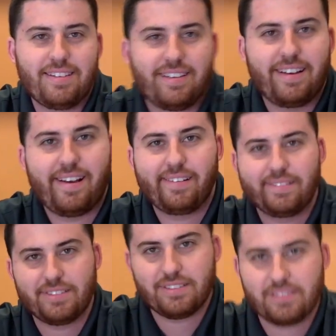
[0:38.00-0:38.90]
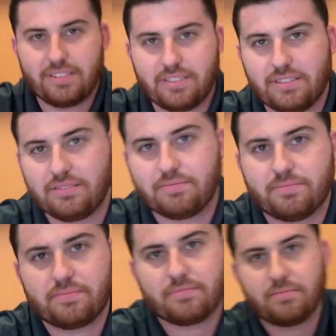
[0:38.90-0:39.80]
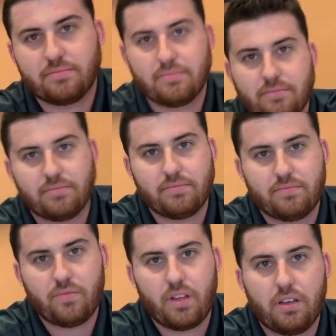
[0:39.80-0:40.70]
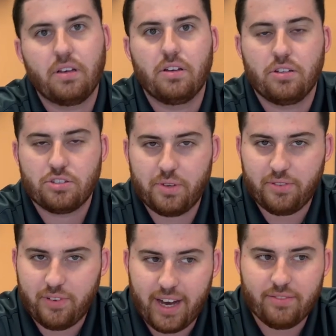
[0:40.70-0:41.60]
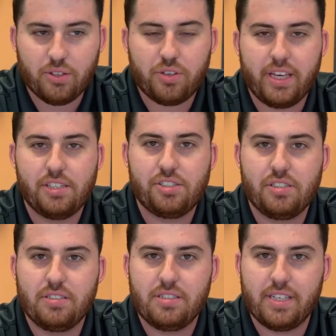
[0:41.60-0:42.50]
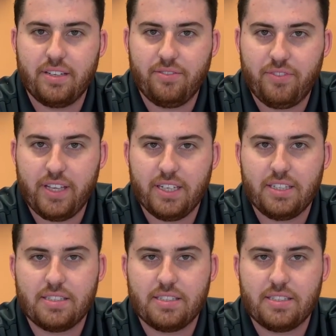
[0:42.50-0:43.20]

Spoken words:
Alright, so this is, how many stores now for you guys? We have 5 locations in Phoenix.